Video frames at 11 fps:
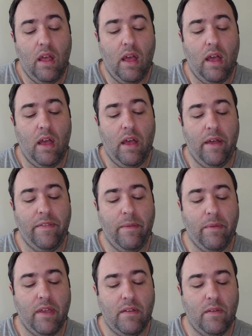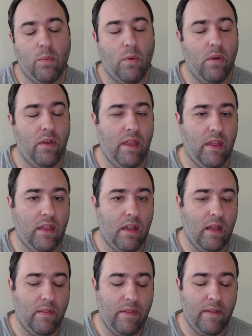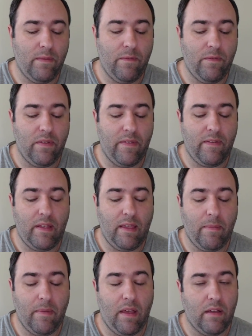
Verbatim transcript: Uh, then we cut to Roy, um, lots with Felicity about,